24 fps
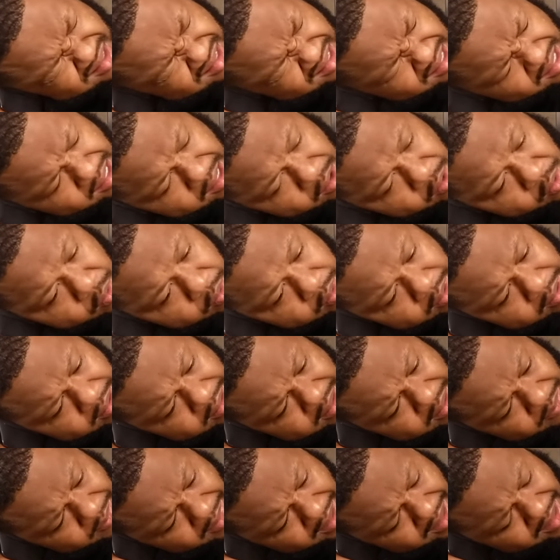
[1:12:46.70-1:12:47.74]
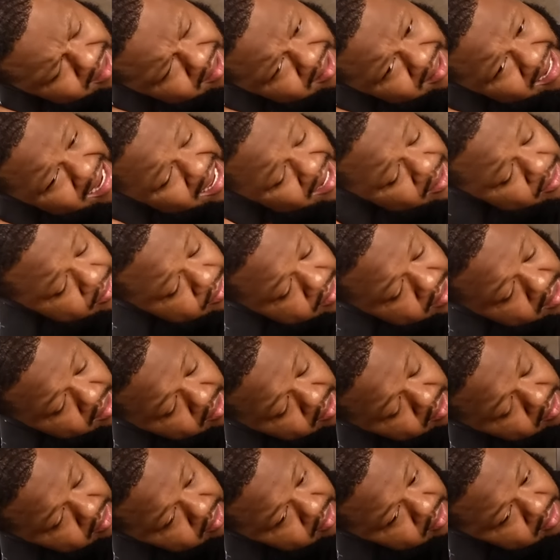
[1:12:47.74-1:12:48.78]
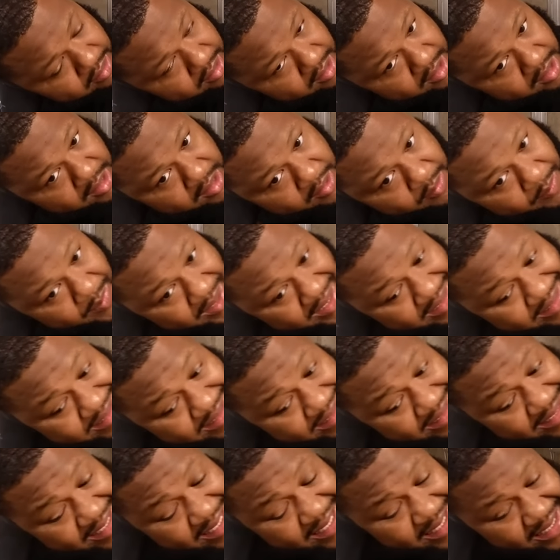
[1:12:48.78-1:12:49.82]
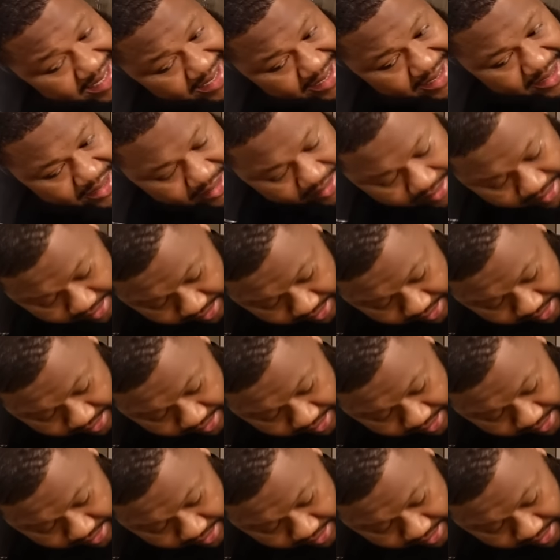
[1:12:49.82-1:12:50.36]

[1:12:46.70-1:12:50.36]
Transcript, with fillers: It onto my ear? I don't know. But it's leaking.